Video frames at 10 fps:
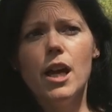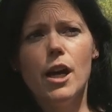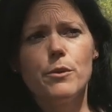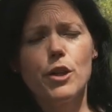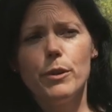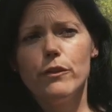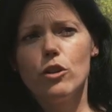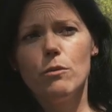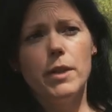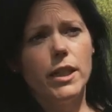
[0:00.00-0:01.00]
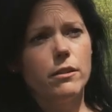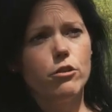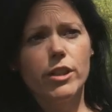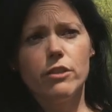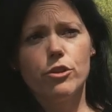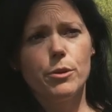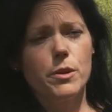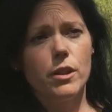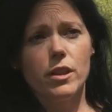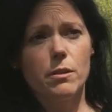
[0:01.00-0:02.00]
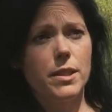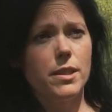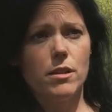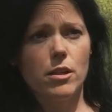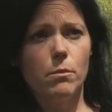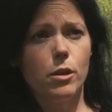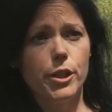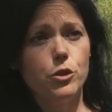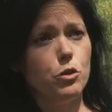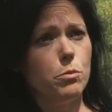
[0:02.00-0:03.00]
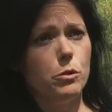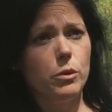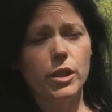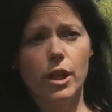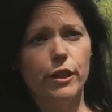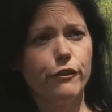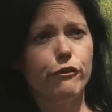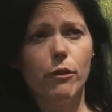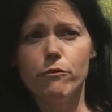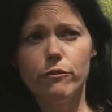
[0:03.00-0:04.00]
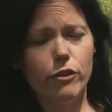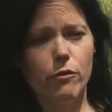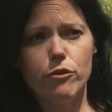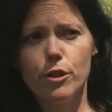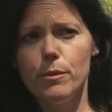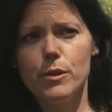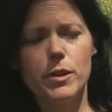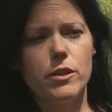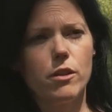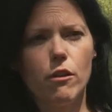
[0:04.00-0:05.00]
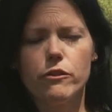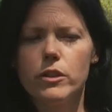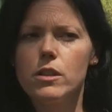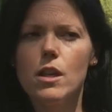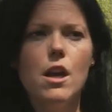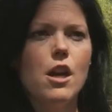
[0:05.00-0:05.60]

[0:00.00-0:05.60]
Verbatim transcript: Um, so we've got meet and greet rooms that are going to be set up like normal kind of front front rooms with sofas,